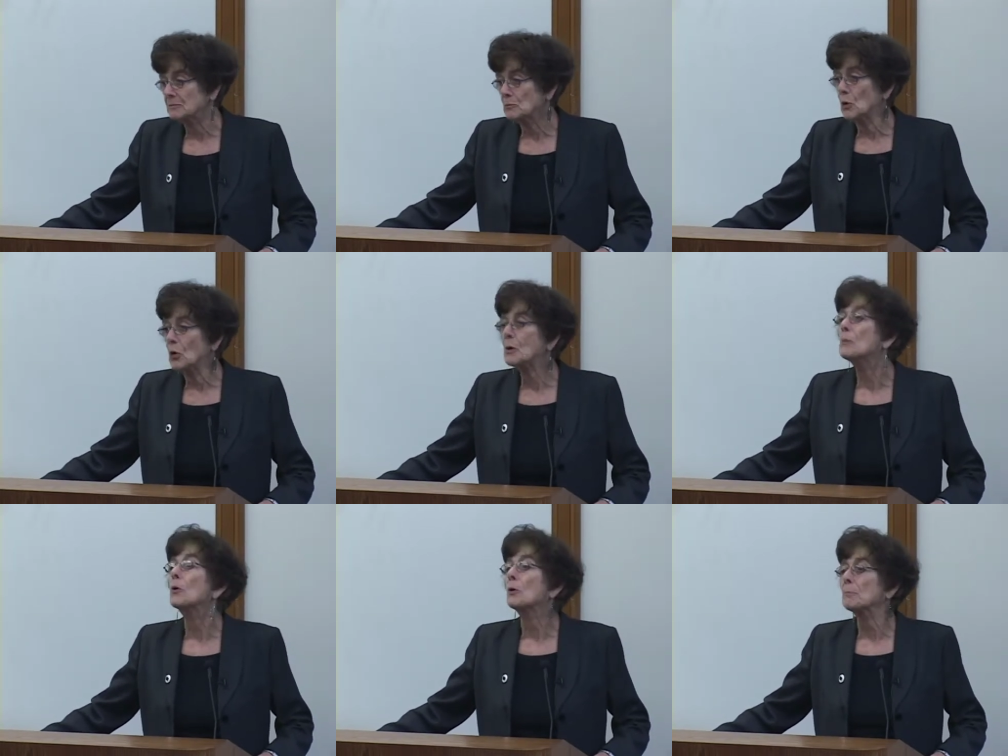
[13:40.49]
More
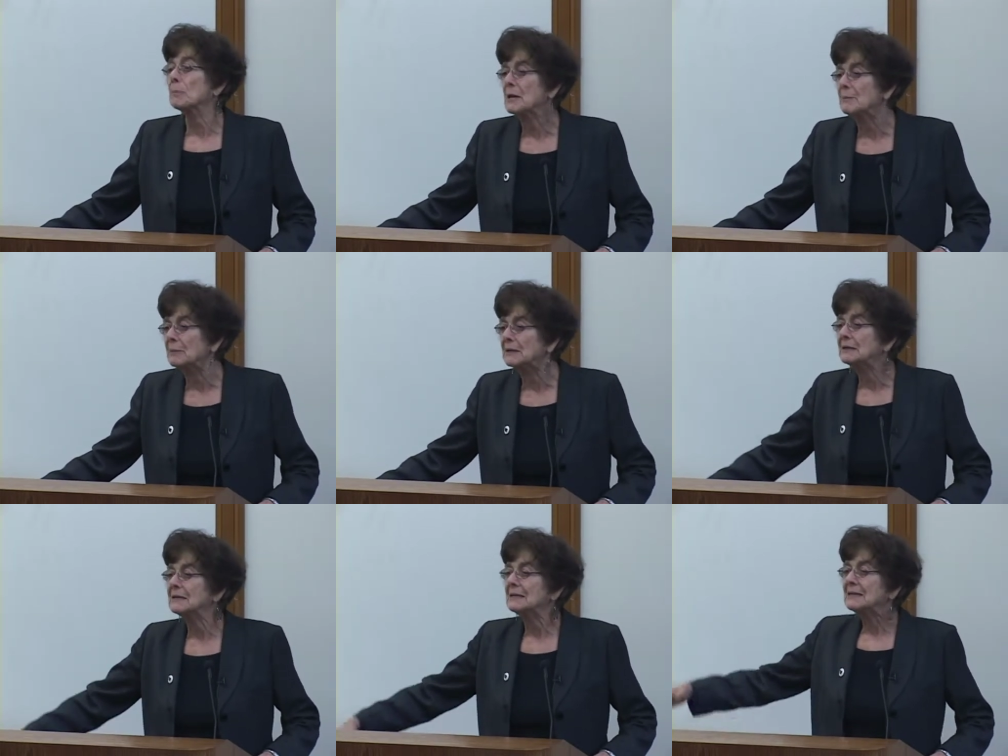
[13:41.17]
and more
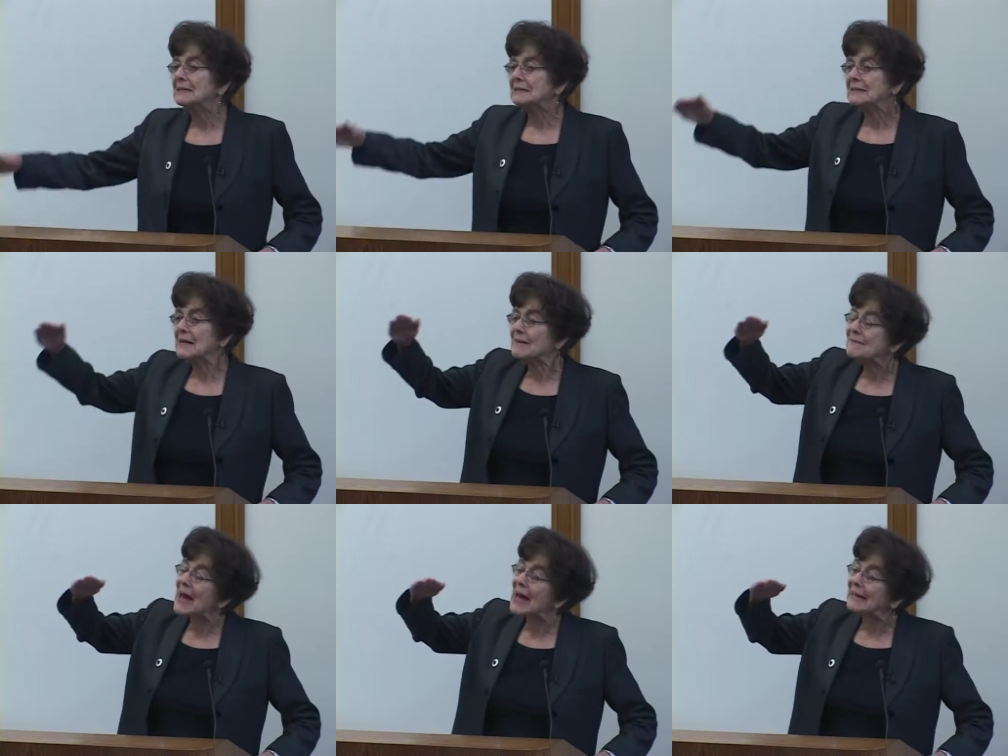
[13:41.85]
people
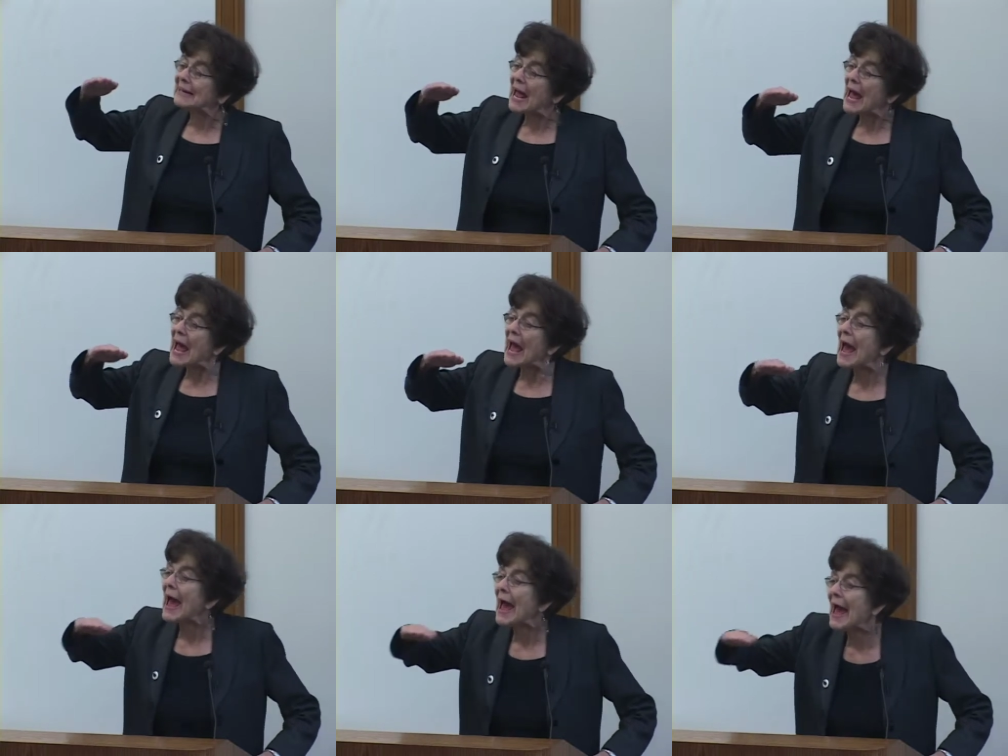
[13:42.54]
live at
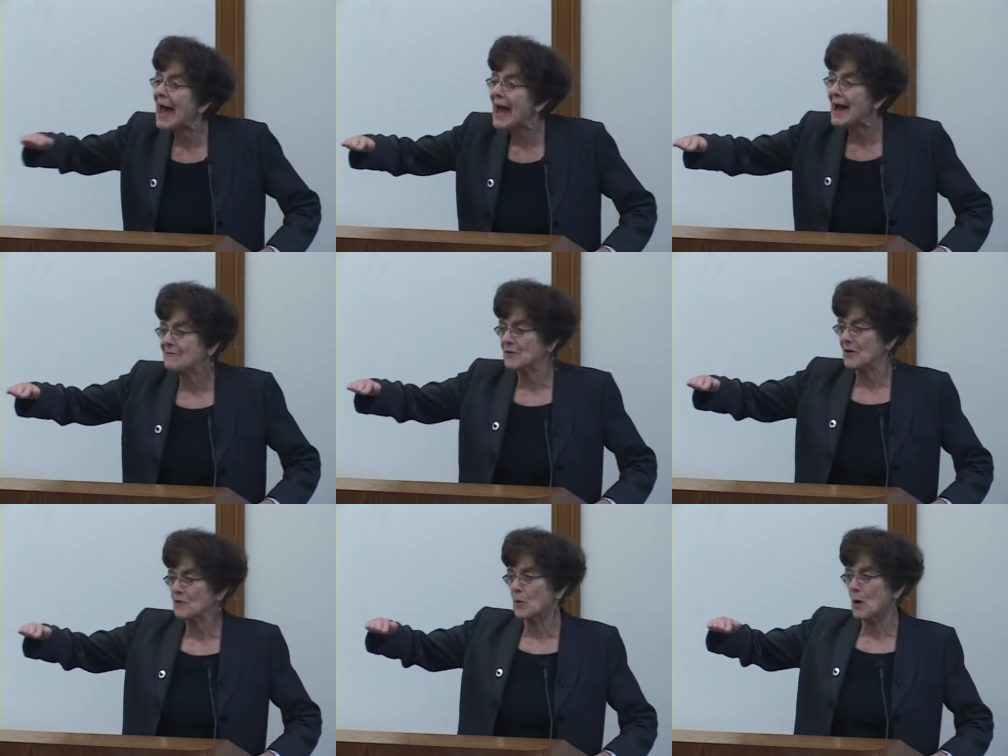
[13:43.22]
half
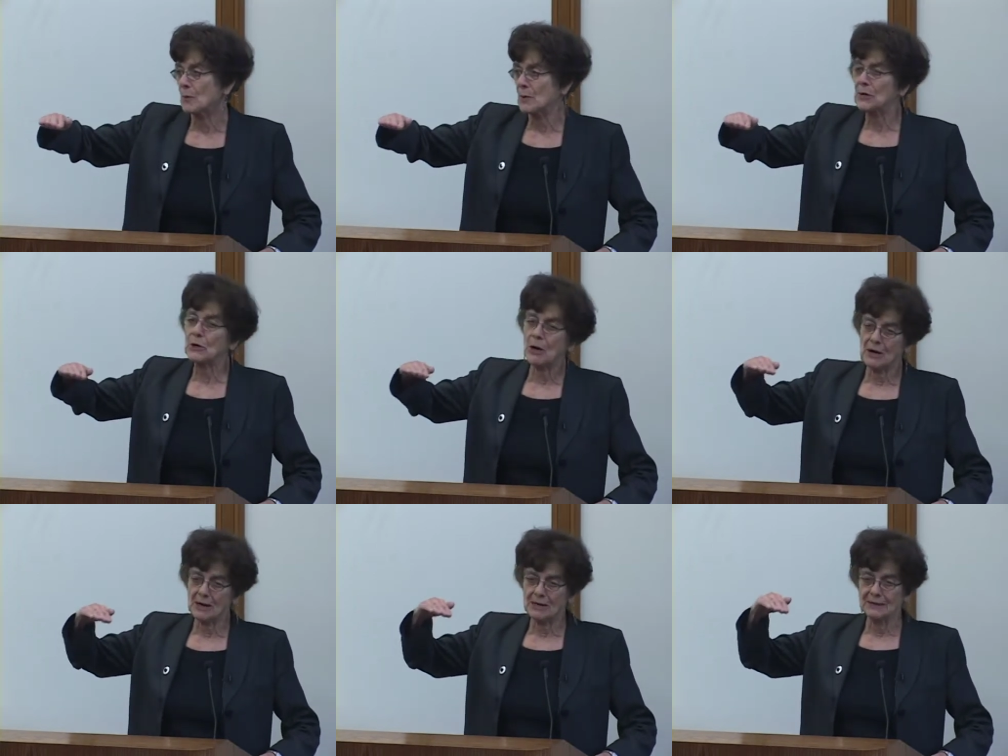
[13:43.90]
of what we
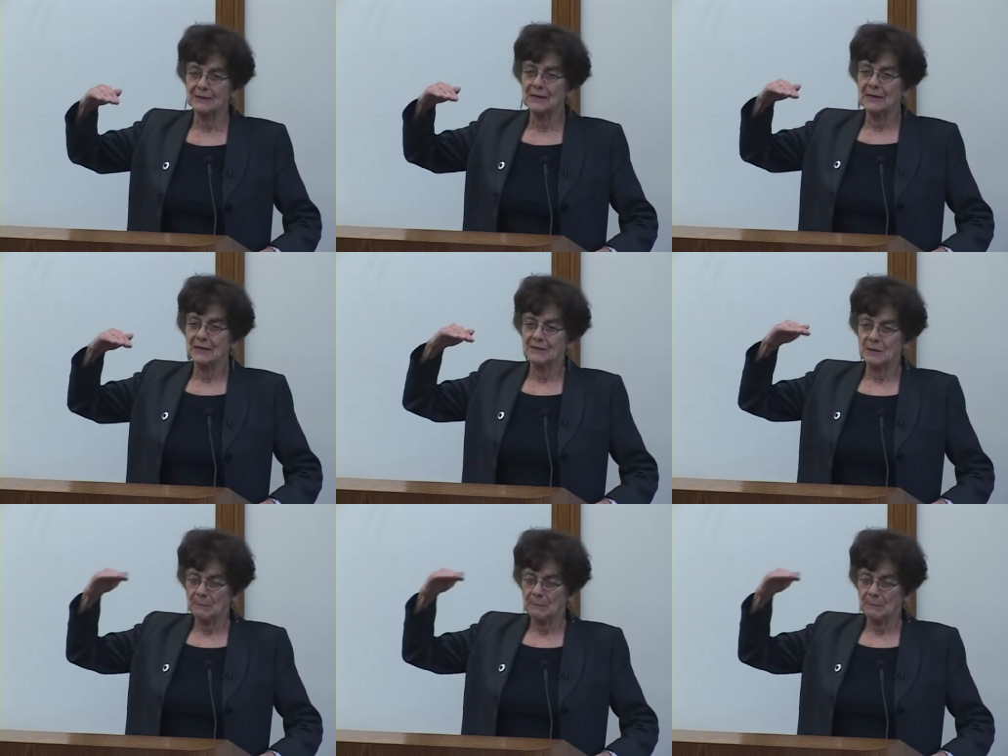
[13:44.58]
call the